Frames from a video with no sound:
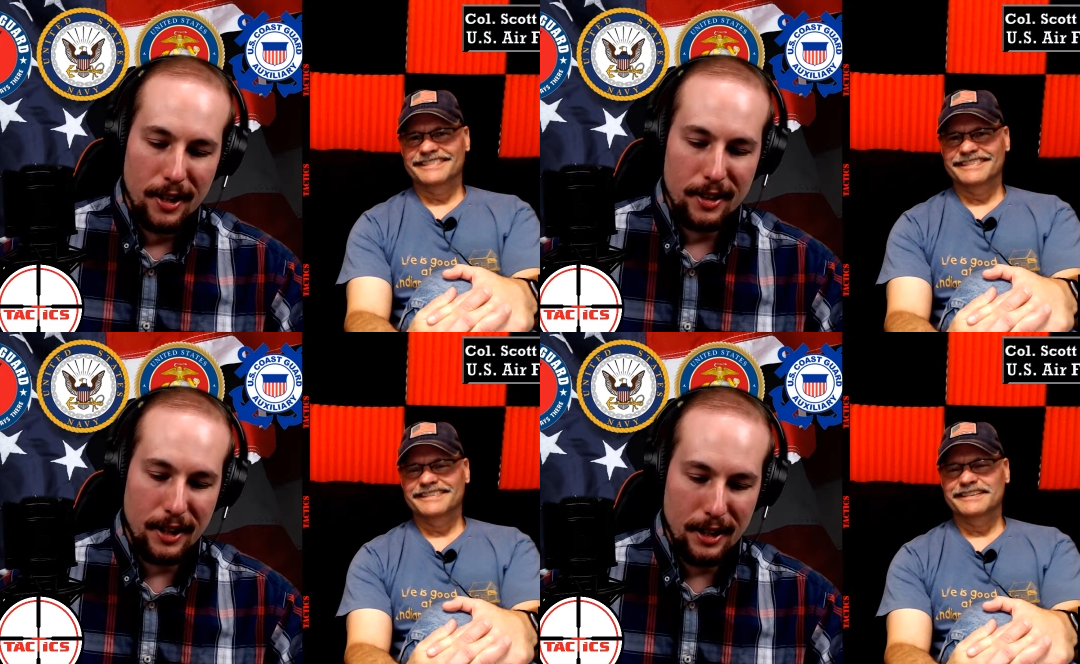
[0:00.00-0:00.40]

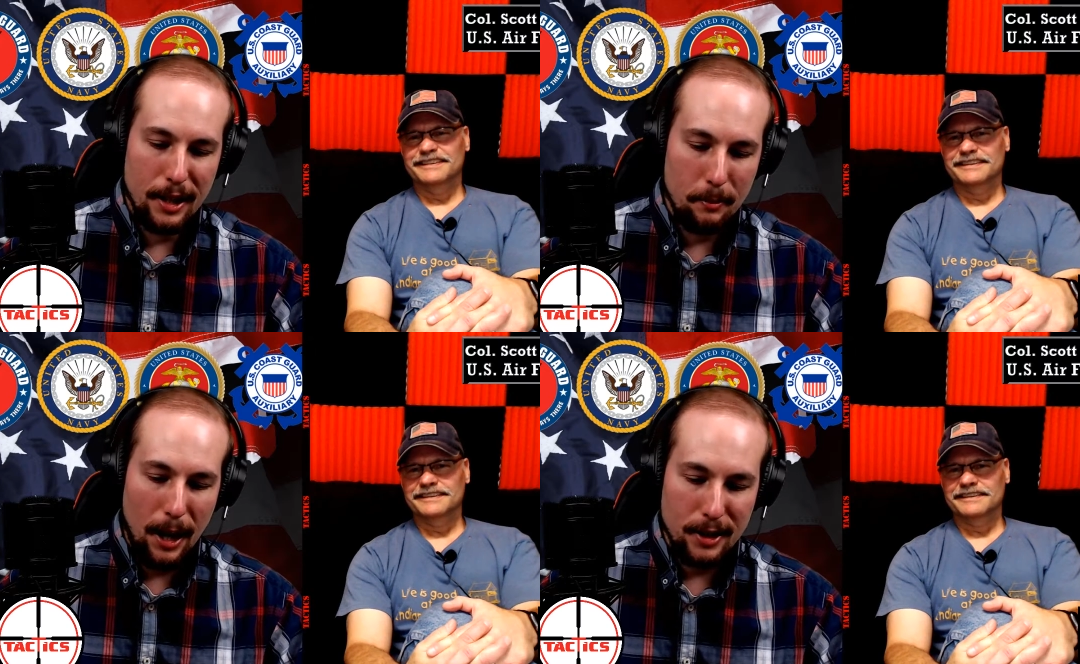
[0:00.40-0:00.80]

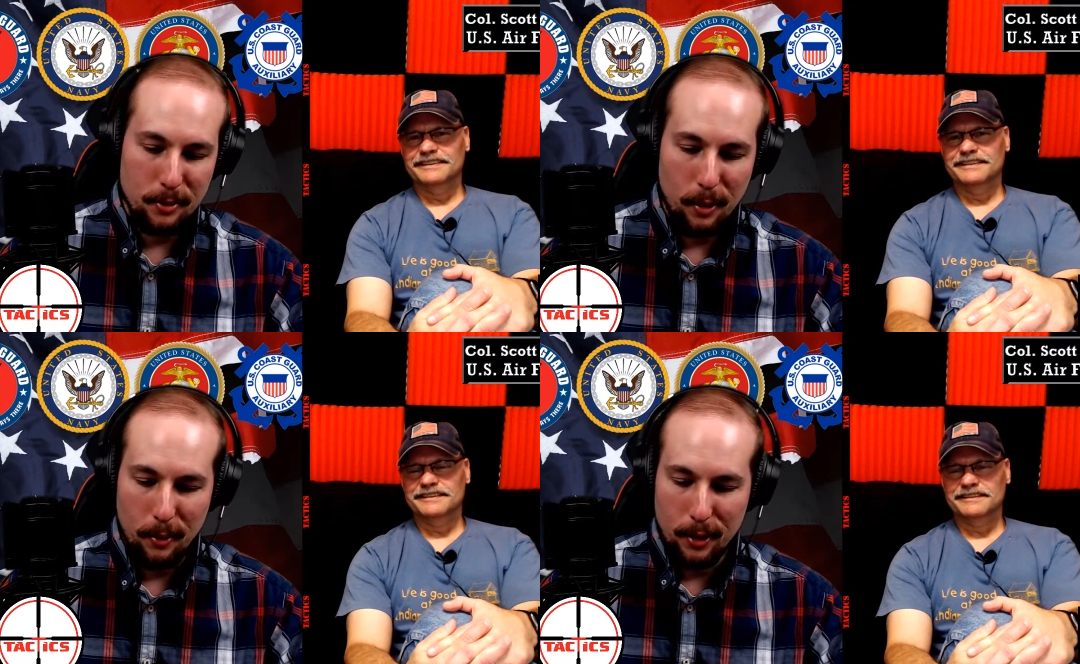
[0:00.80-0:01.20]
Speaker 1: getting back to
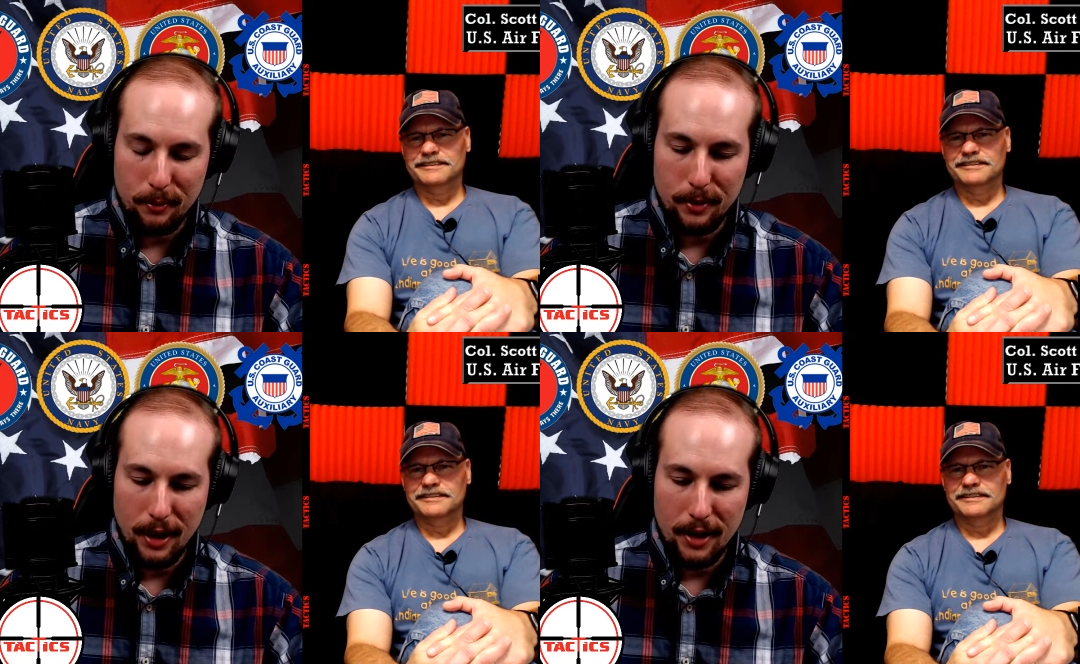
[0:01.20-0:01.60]
what we,
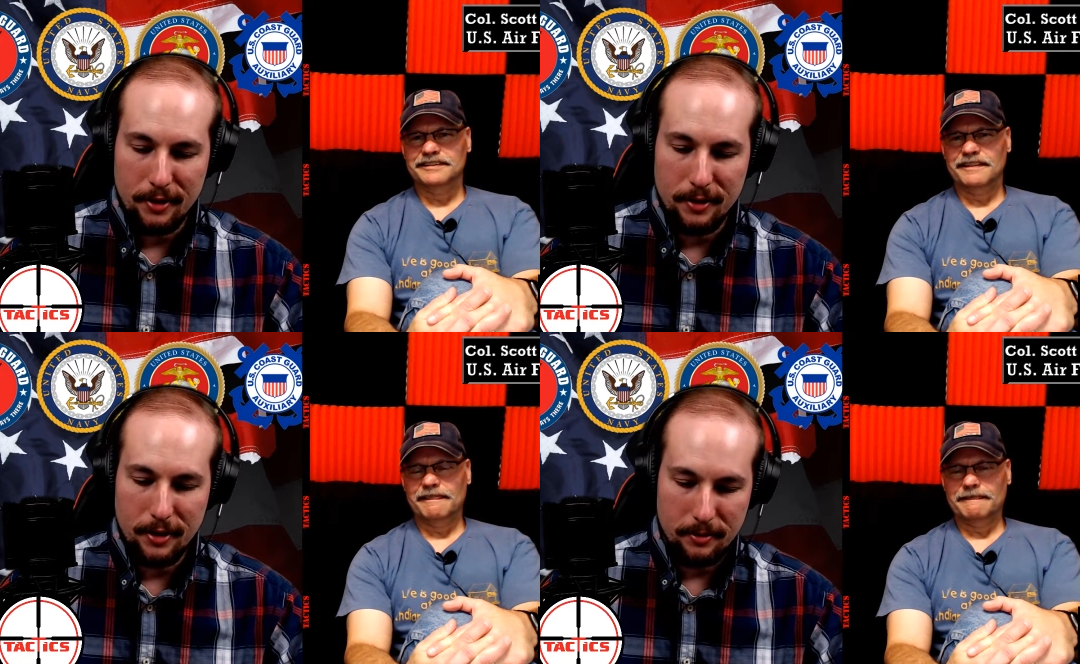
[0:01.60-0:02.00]
uh,
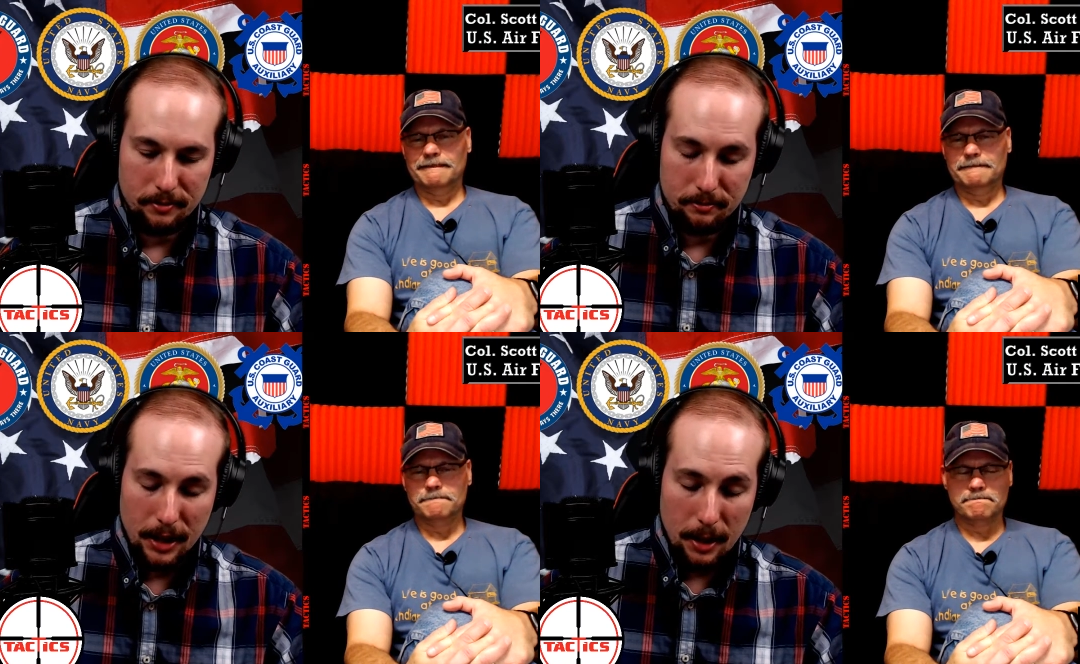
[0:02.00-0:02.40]

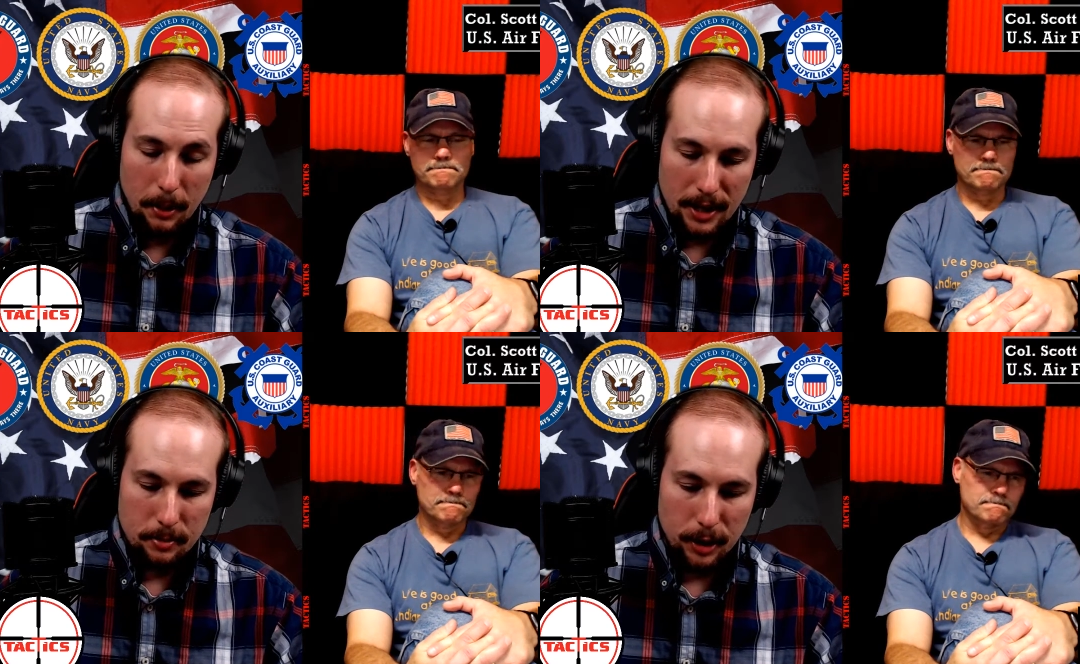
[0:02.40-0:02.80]
getting
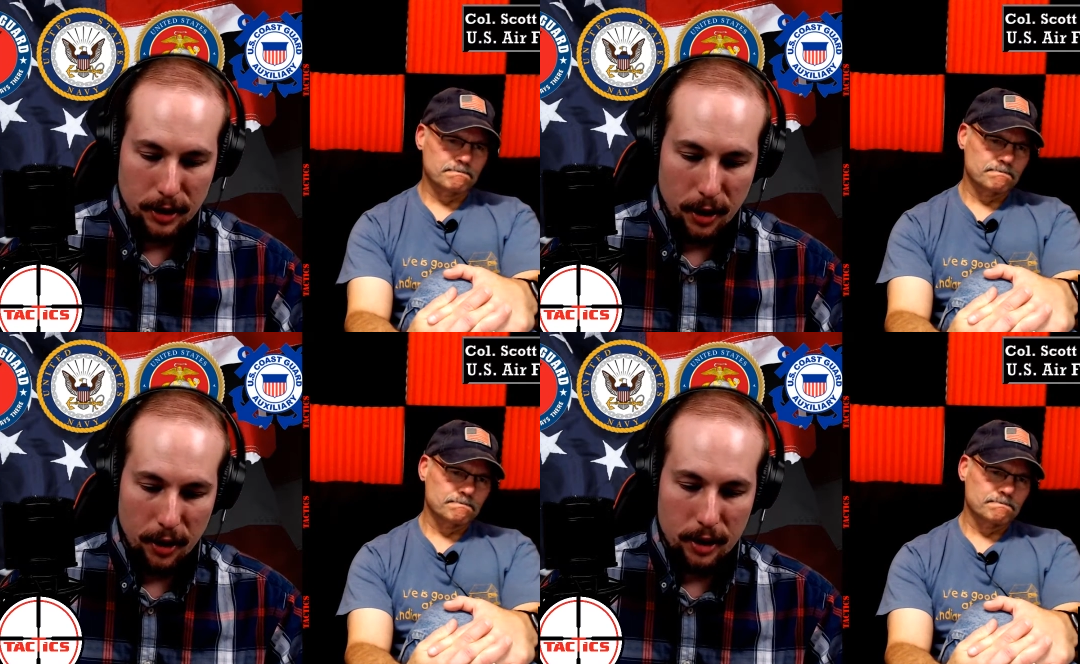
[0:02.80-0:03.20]
back to
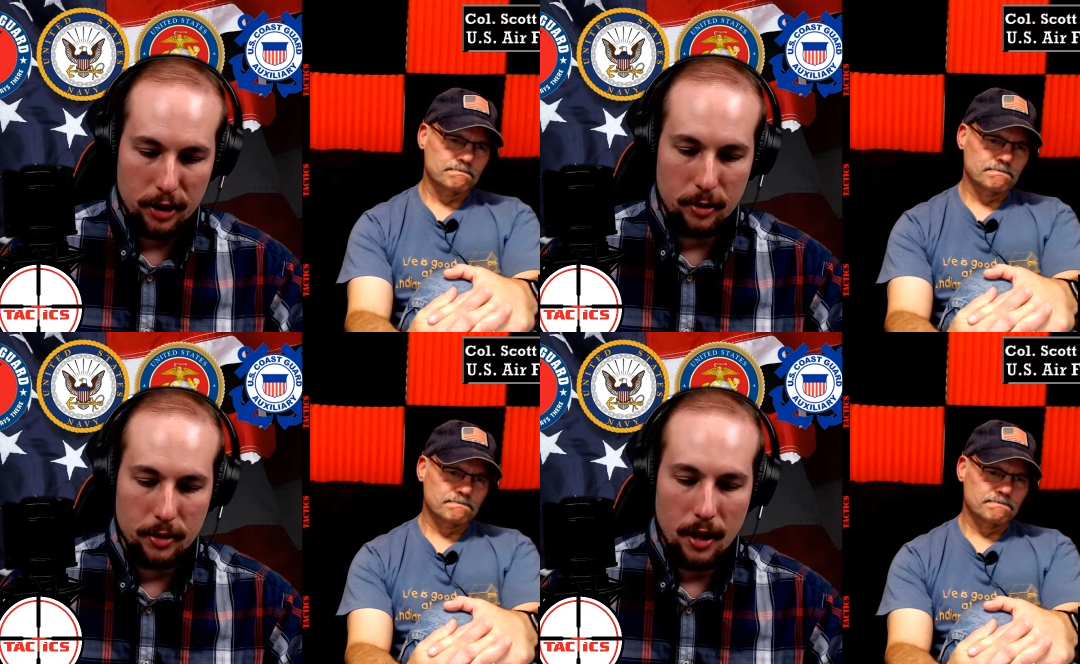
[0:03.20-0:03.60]
military
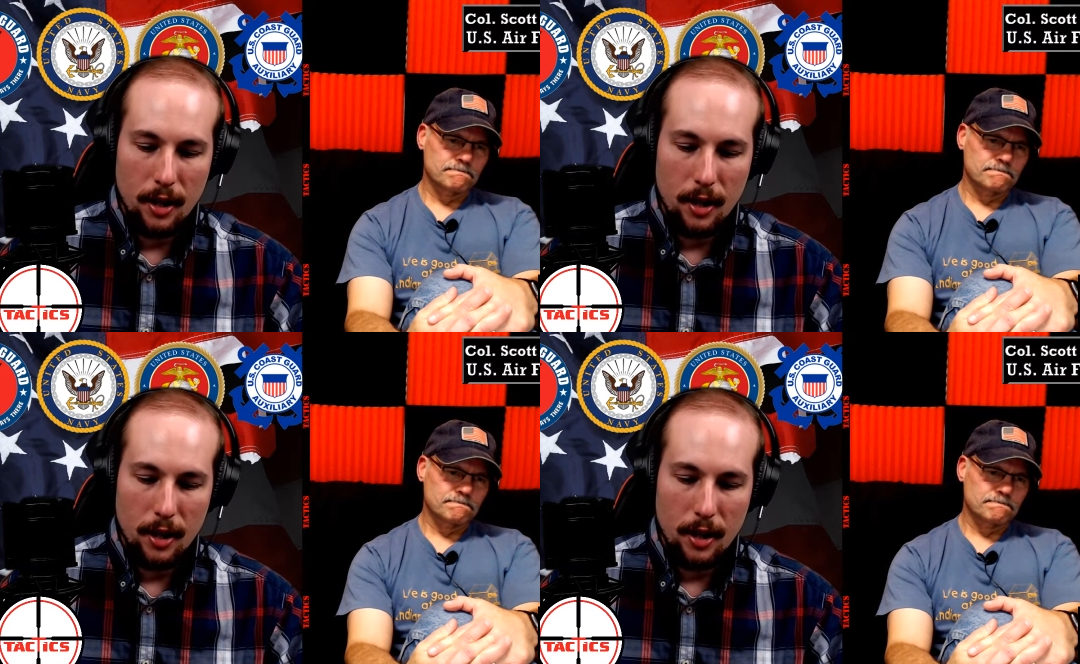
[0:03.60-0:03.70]
issues.